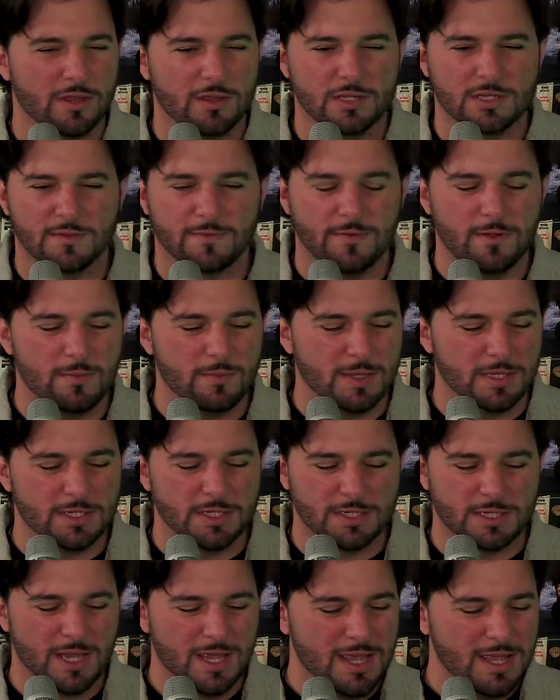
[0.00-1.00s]
in this film that
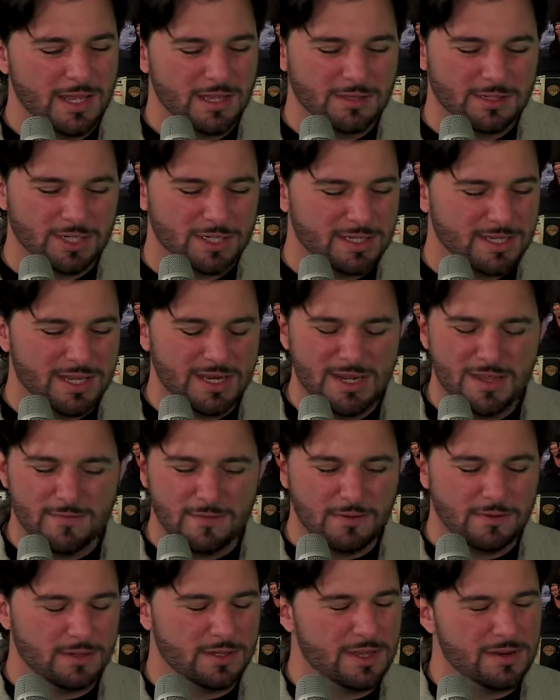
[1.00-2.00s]
just
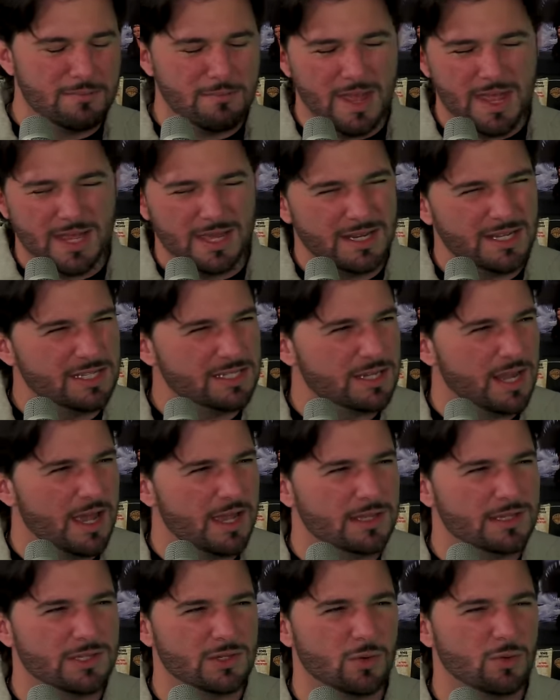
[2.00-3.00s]
didn't make any
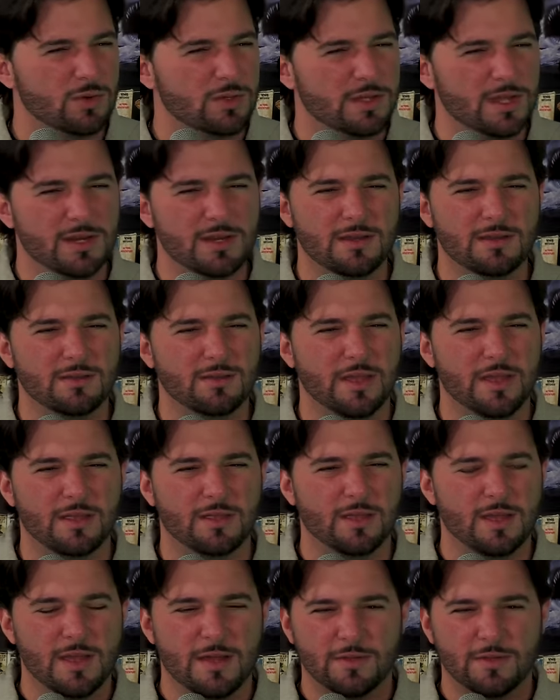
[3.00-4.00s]
sense, or didn't, like,